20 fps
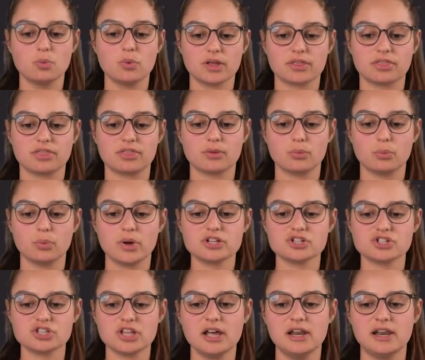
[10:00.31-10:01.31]
with
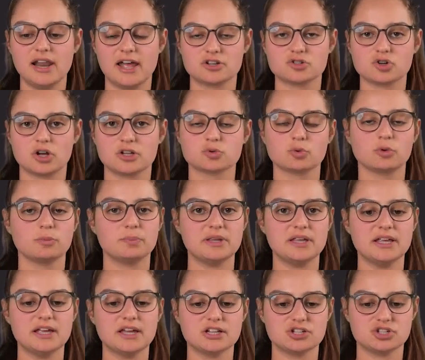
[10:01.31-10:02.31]
which the electrons will
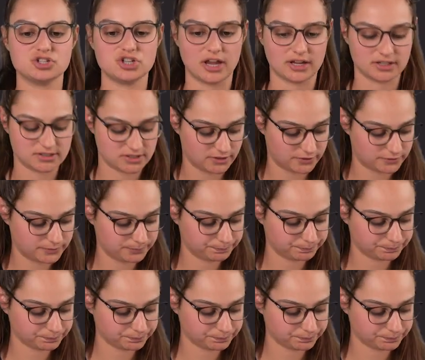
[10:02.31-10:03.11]
be ejected?